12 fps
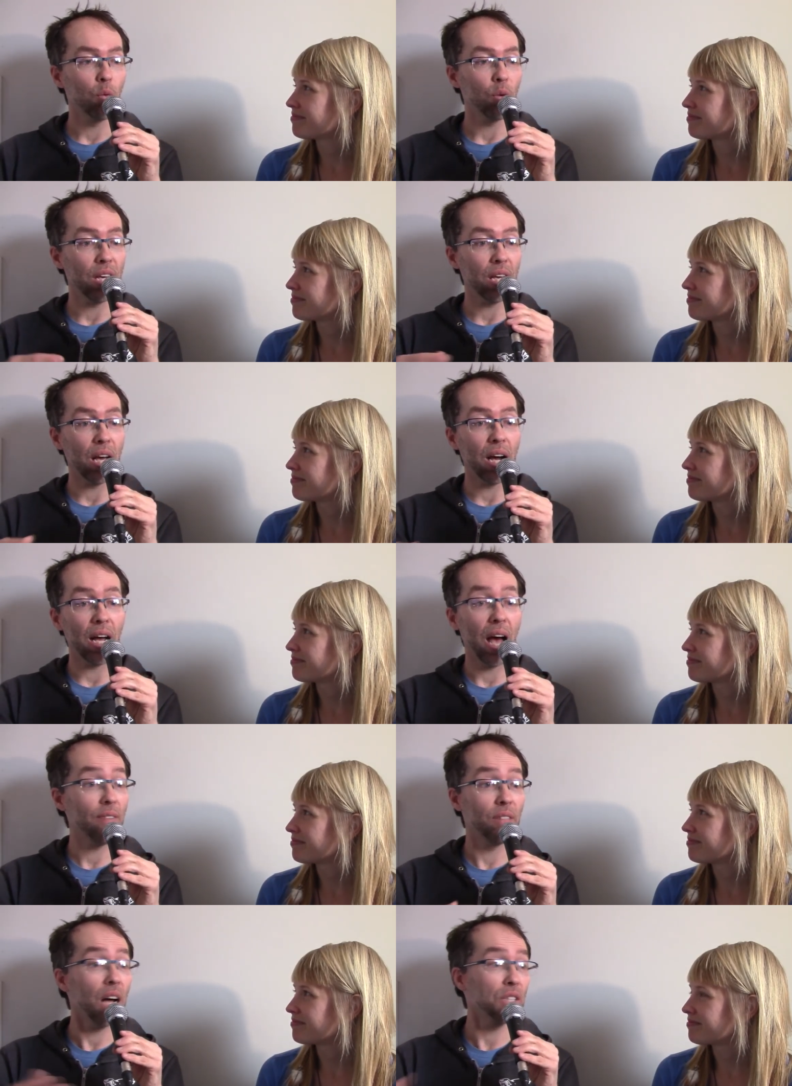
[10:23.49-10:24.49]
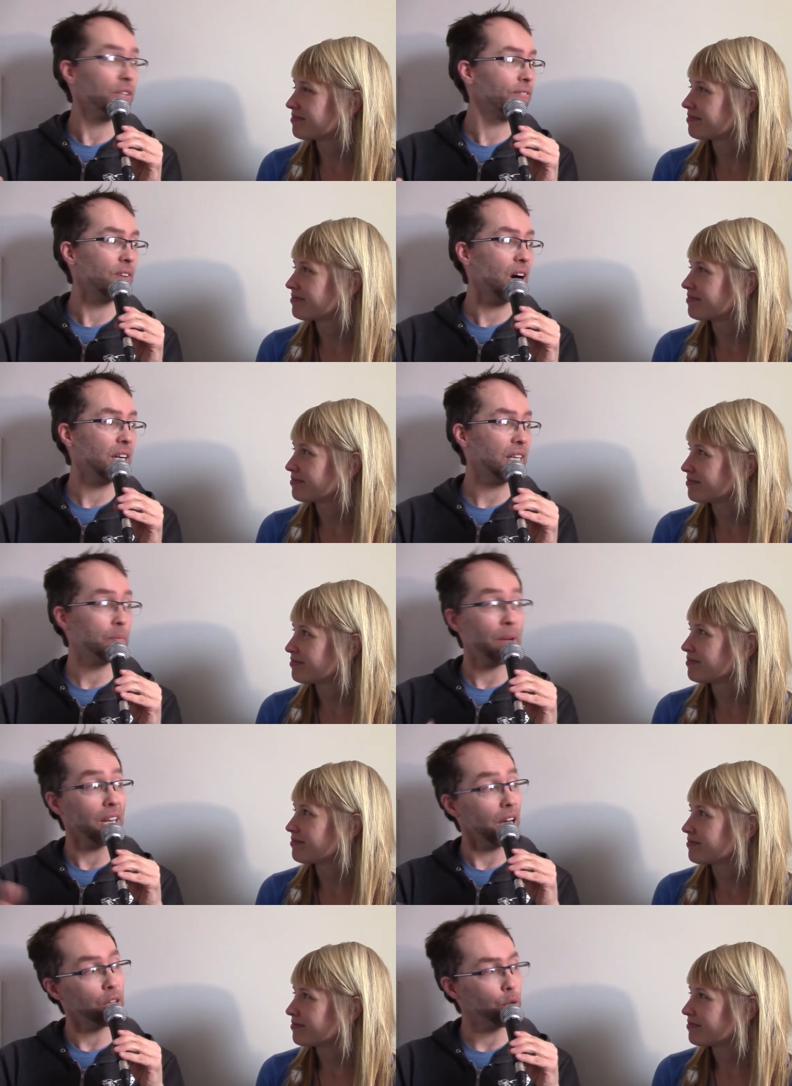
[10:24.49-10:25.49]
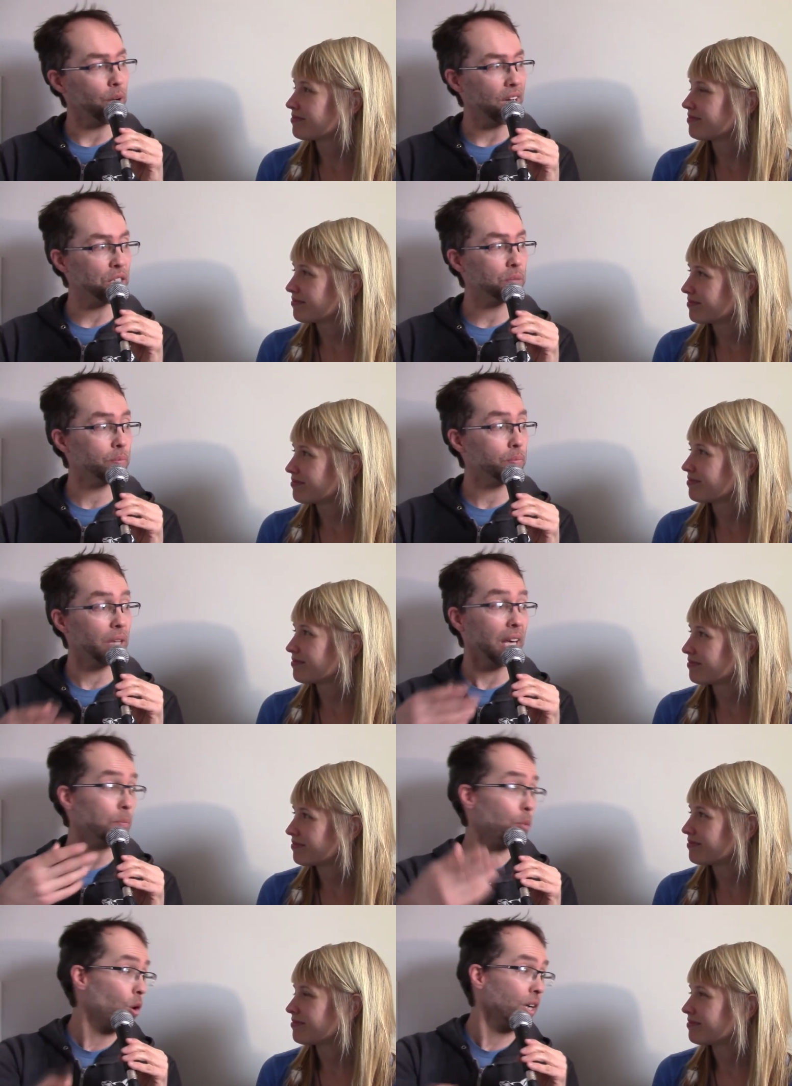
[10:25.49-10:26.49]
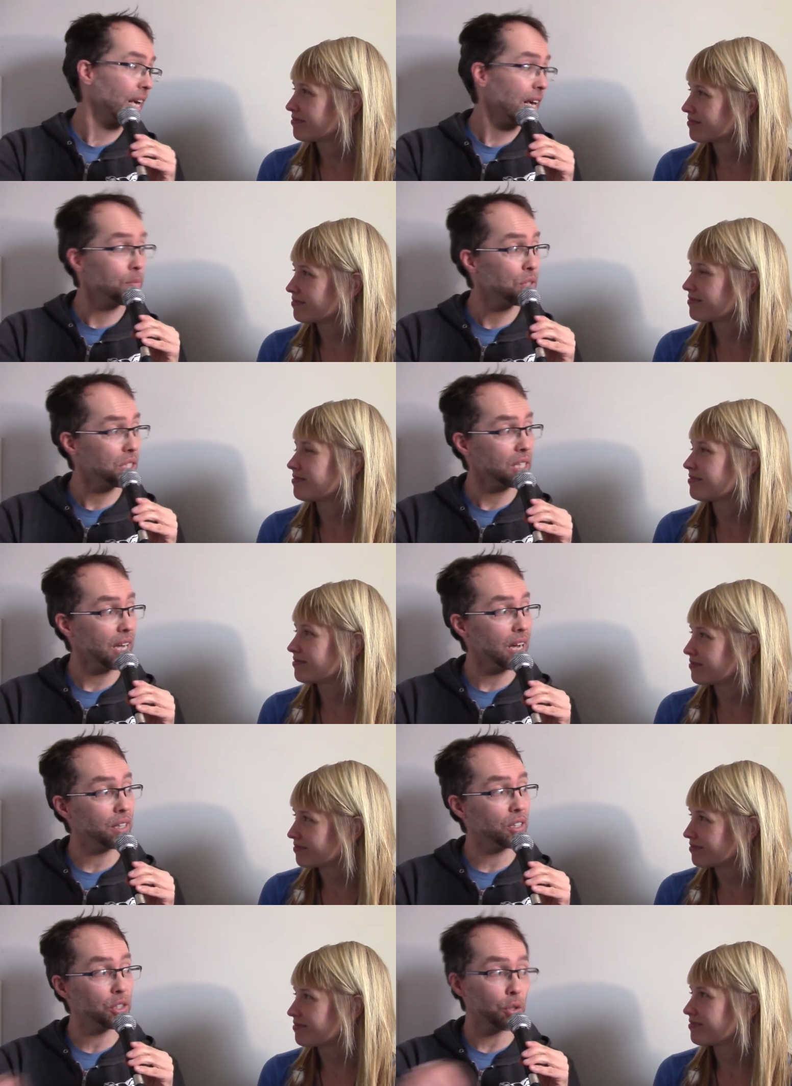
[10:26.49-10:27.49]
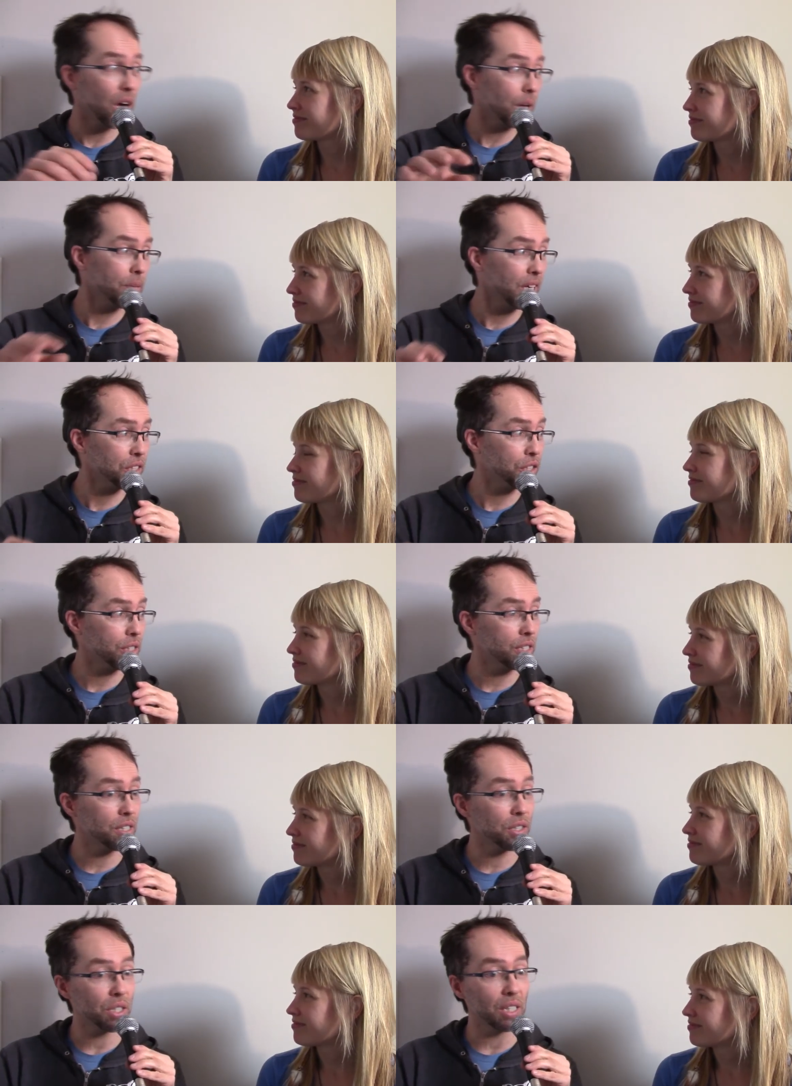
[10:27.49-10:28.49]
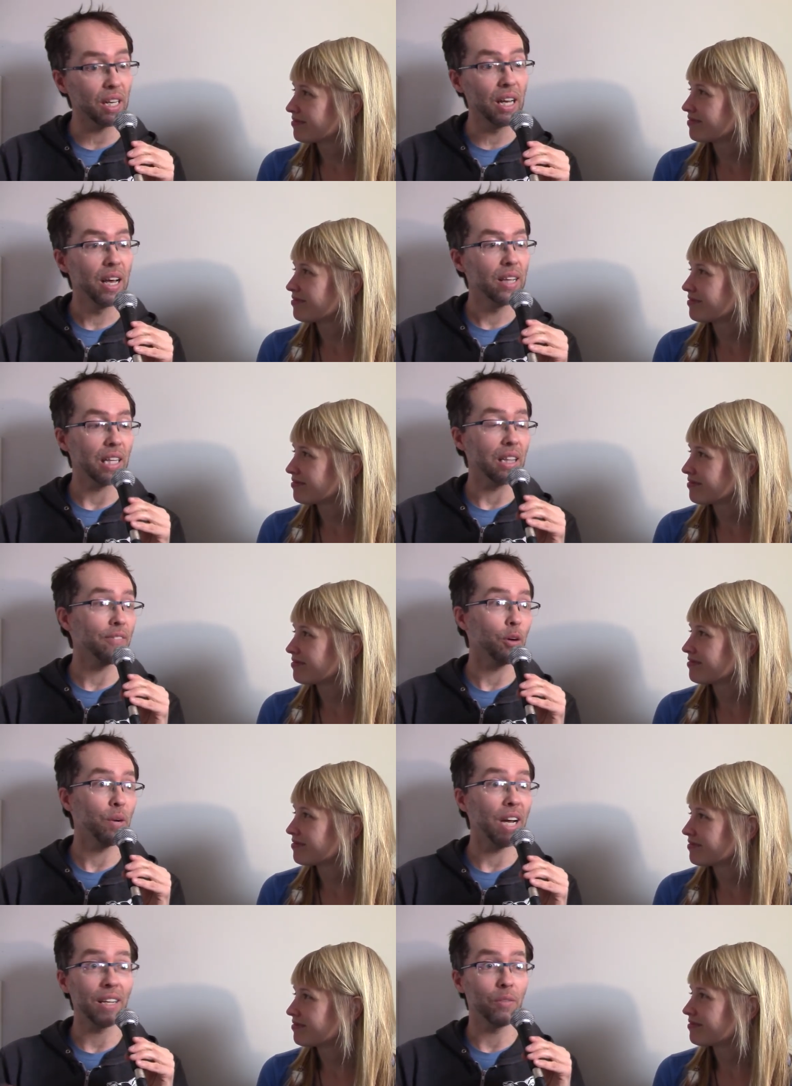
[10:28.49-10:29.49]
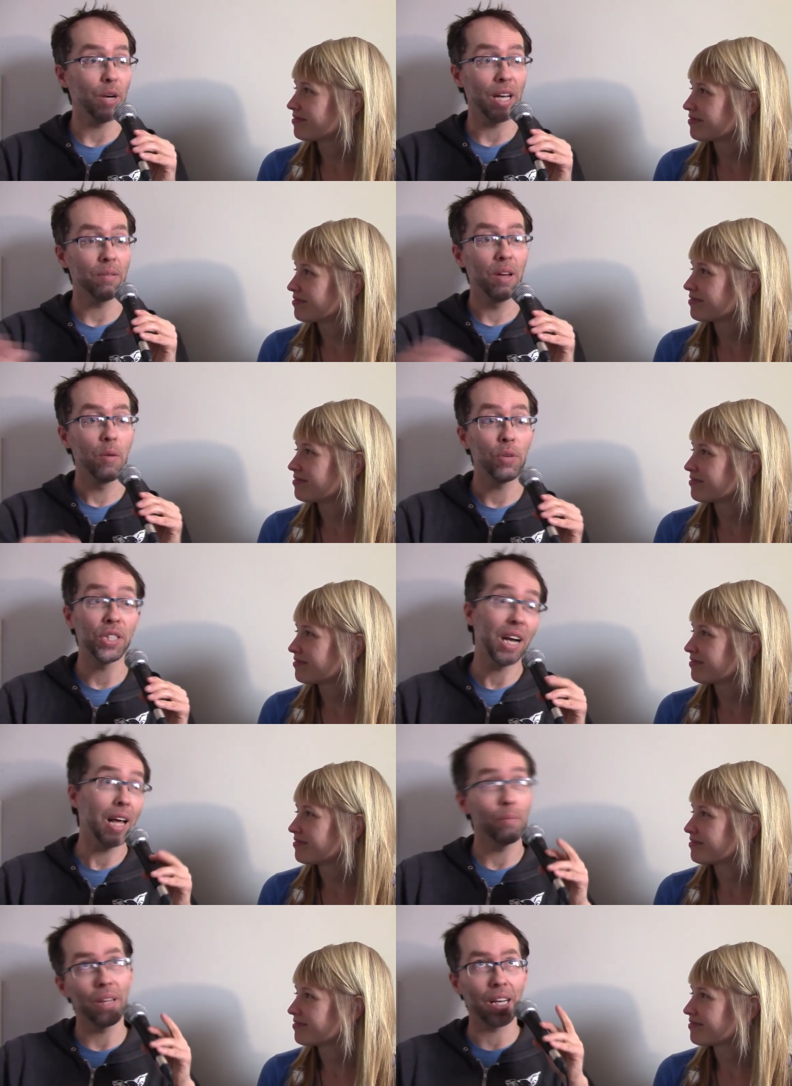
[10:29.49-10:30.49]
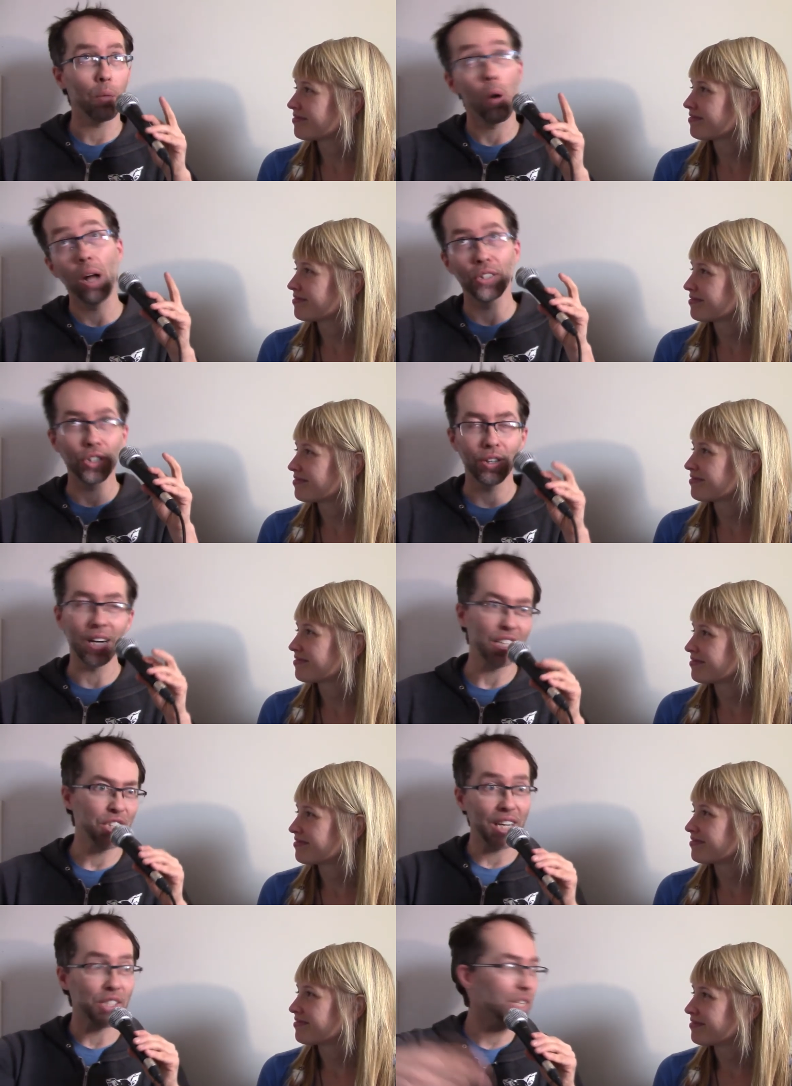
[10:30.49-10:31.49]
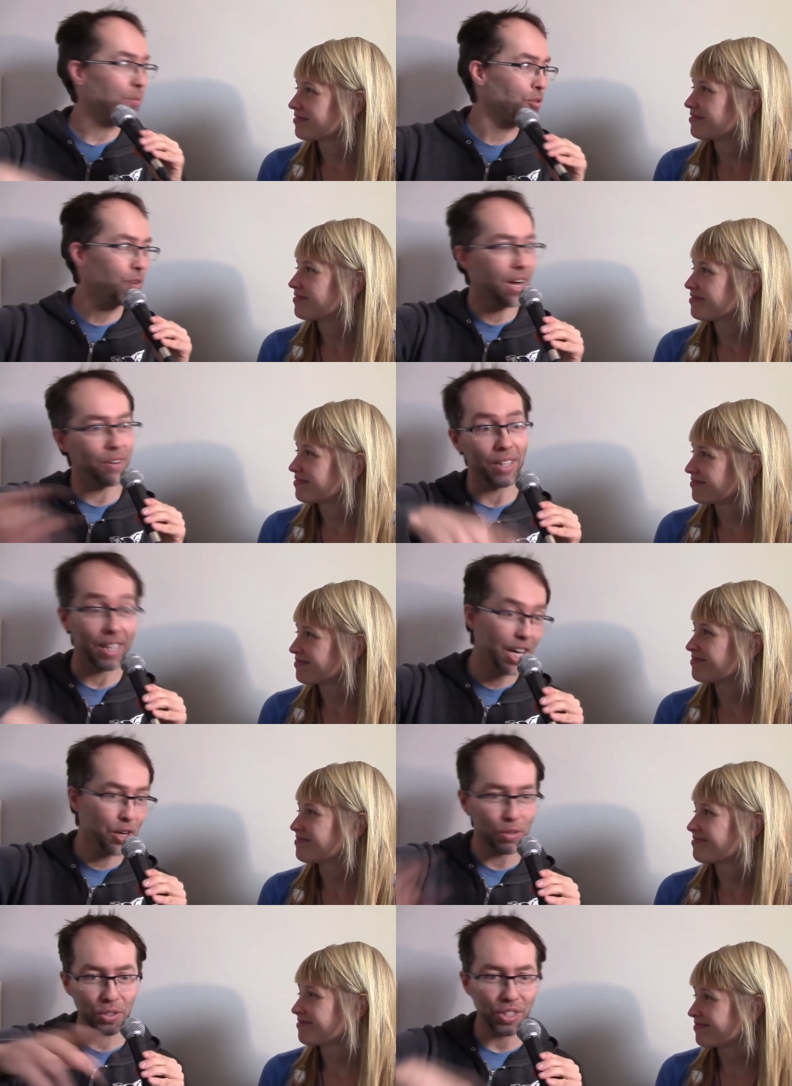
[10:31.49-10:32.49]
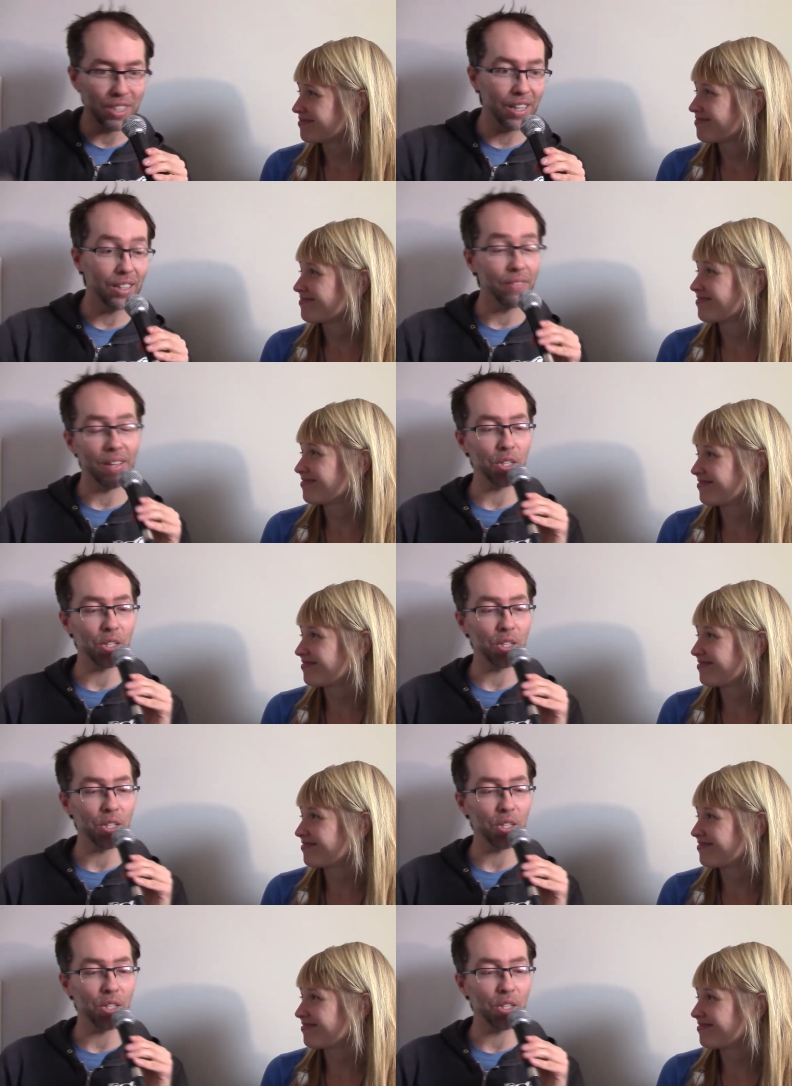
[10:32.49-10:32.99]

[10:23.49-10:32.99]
Speaker 1: we have lots of fun in many other ways, playing board games together, drawing pictures, and they love it when I pretend I'm like a monster and I chase them around the couch and all of